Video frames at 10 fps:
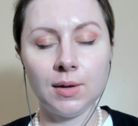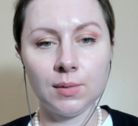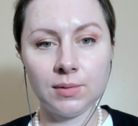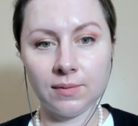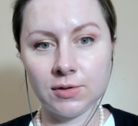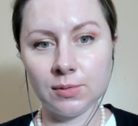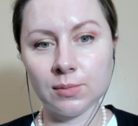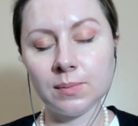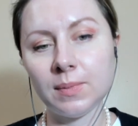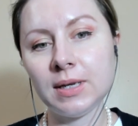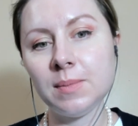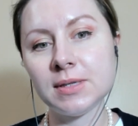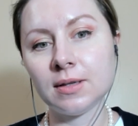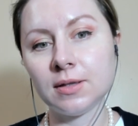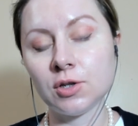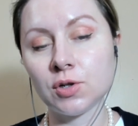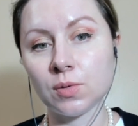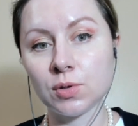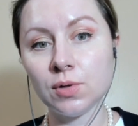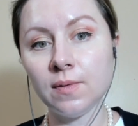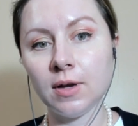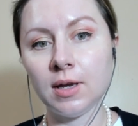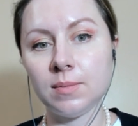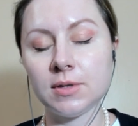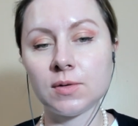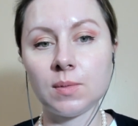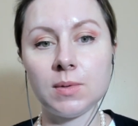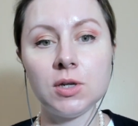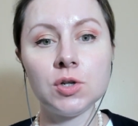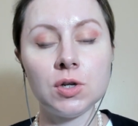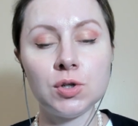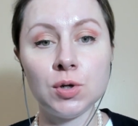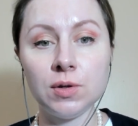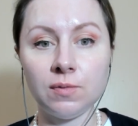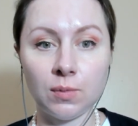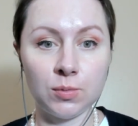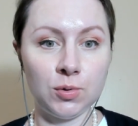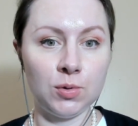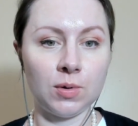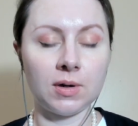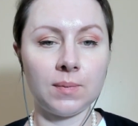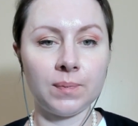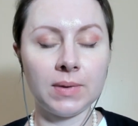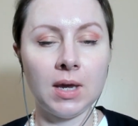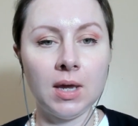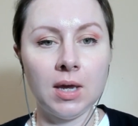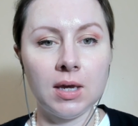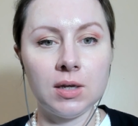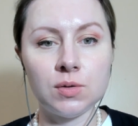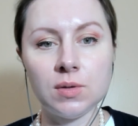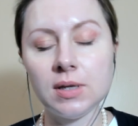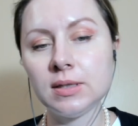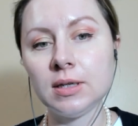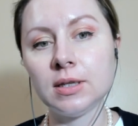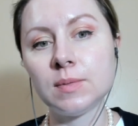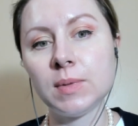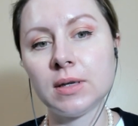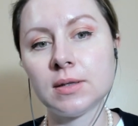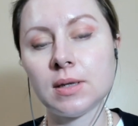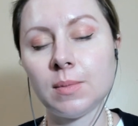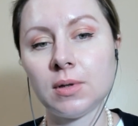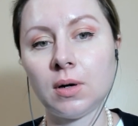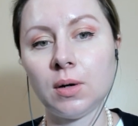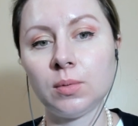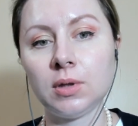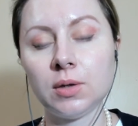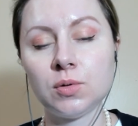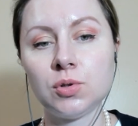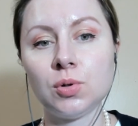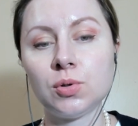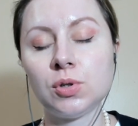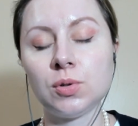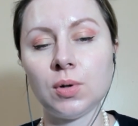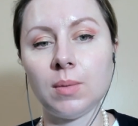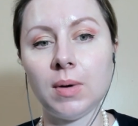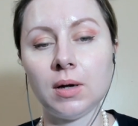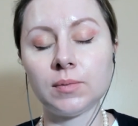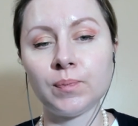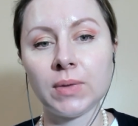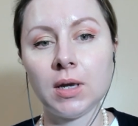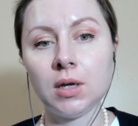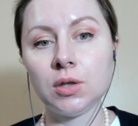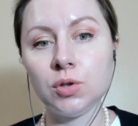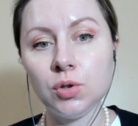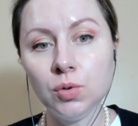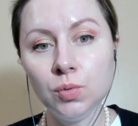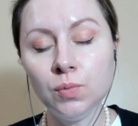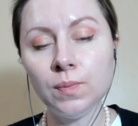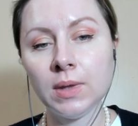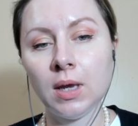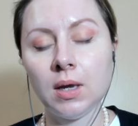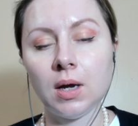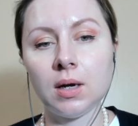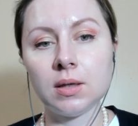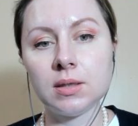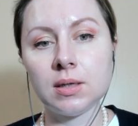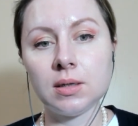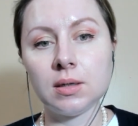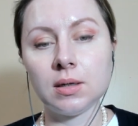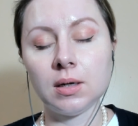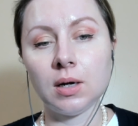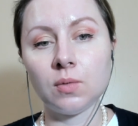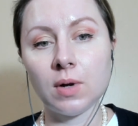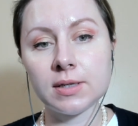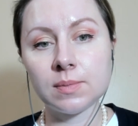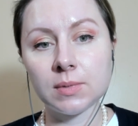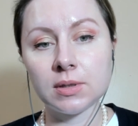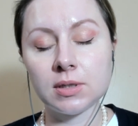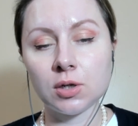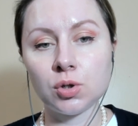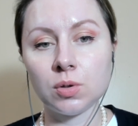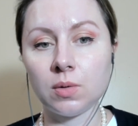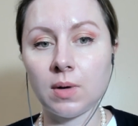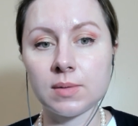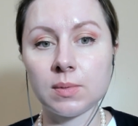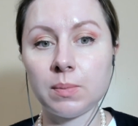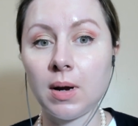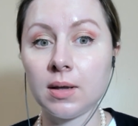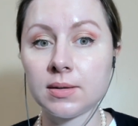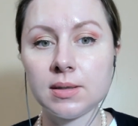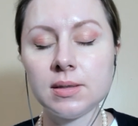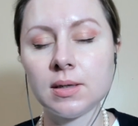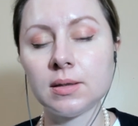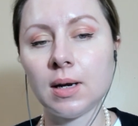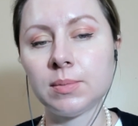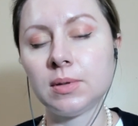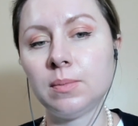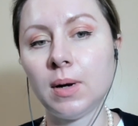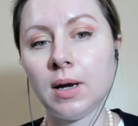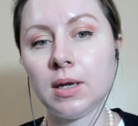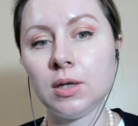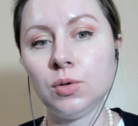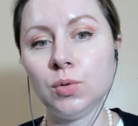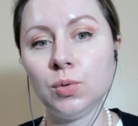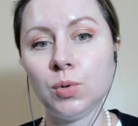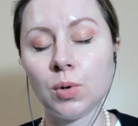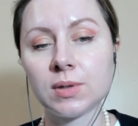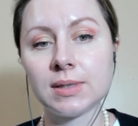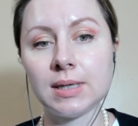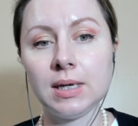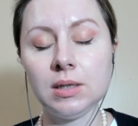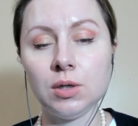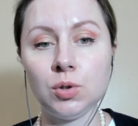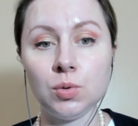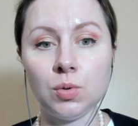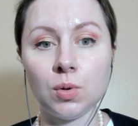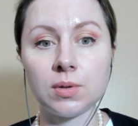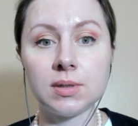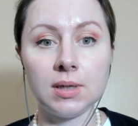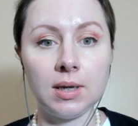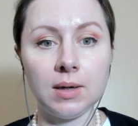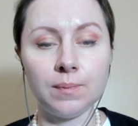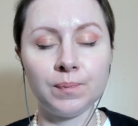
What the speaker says: Good afternoon. My name is Alina Shaltsova. I am a discrimination attorney from New York. In today's legally speaking seminar, I would like to talk to you about new anti-harassment, sexual harassment policies adopted by New York State and New York City.